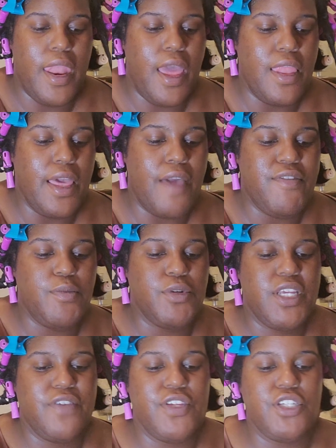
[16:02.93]
I like having more
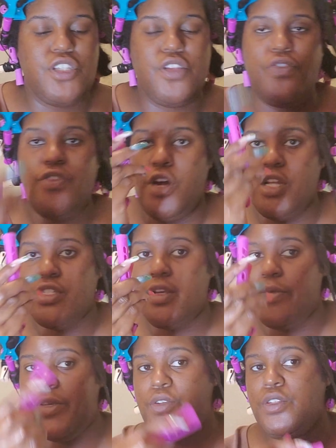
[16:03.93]
definition in the front, so I'm
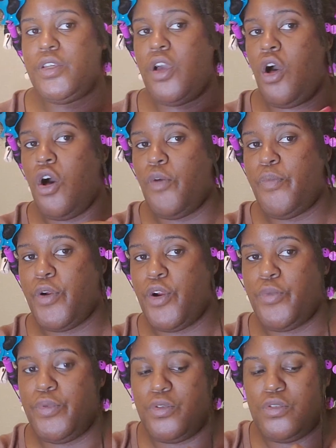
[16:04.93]
gonna be using all
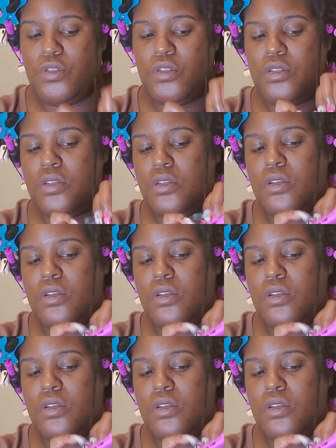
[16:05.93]
purples.